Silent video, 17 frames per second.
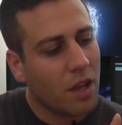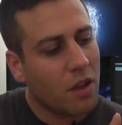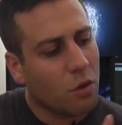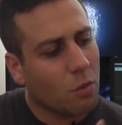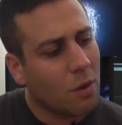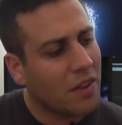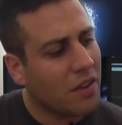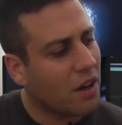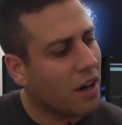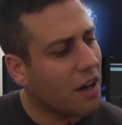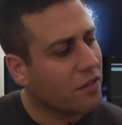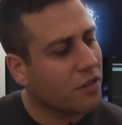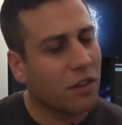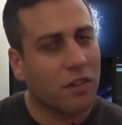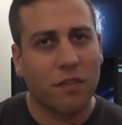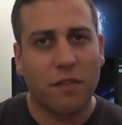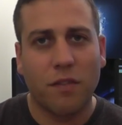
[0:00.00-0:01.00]
The one that
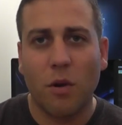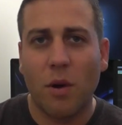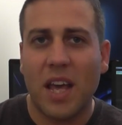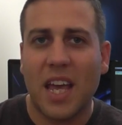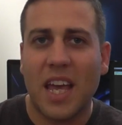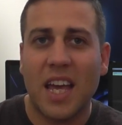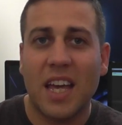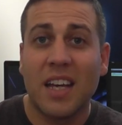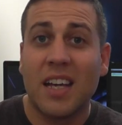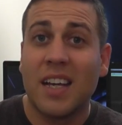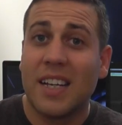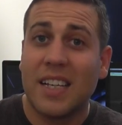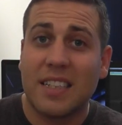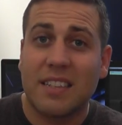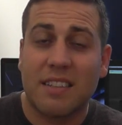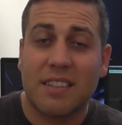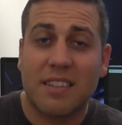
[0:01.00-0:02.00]
I've gone for here
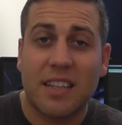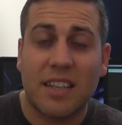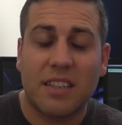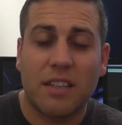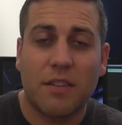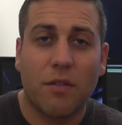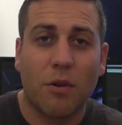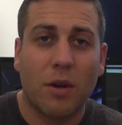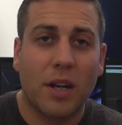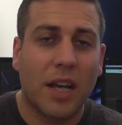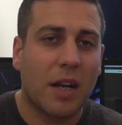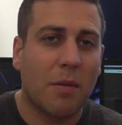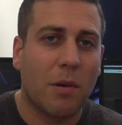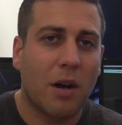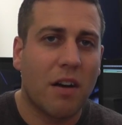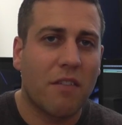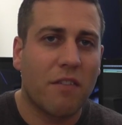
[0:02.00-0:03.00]
is the
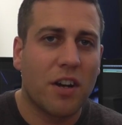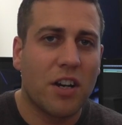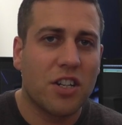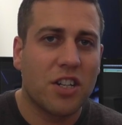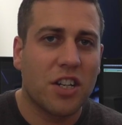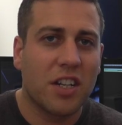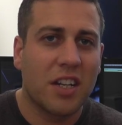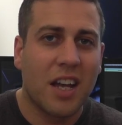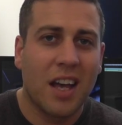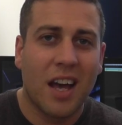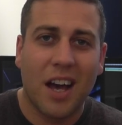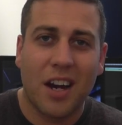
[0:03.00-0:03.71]
64GB version,